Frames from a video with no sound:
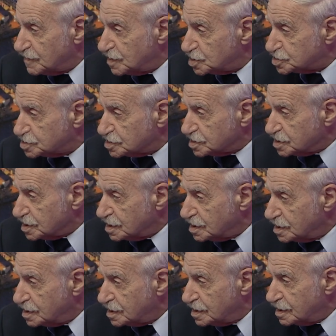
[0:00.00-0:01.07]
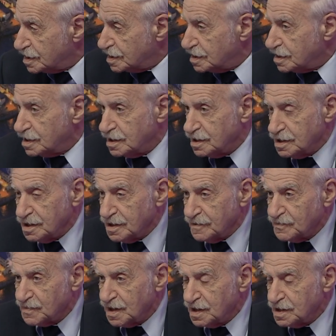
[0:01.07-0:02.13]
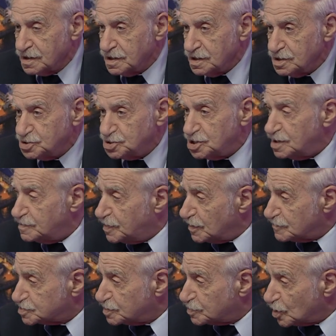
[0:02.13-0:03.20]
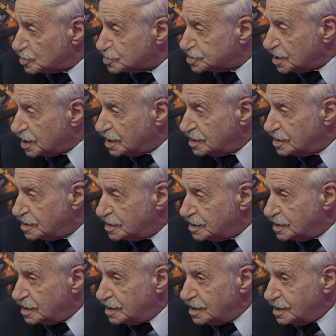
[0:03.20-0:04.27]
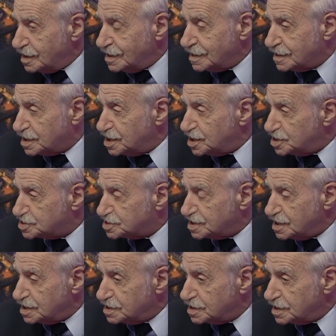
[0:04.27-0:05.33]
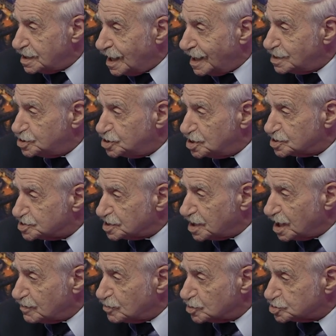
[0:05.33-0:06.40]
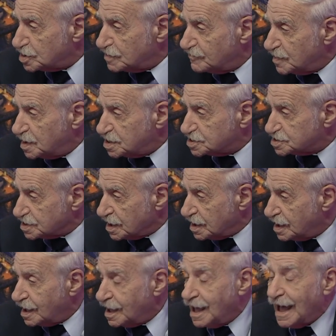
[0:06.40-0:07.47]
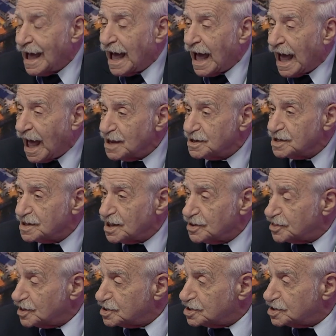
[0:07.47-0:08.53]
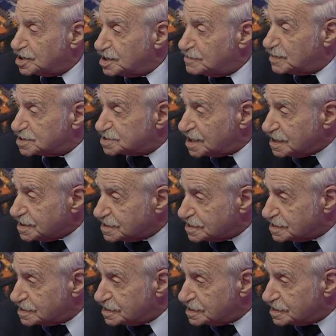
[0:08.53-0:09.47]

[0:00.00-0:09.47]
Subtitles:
history. The GDP of Gibraltar increased in the 8 years that I was chief minister 133%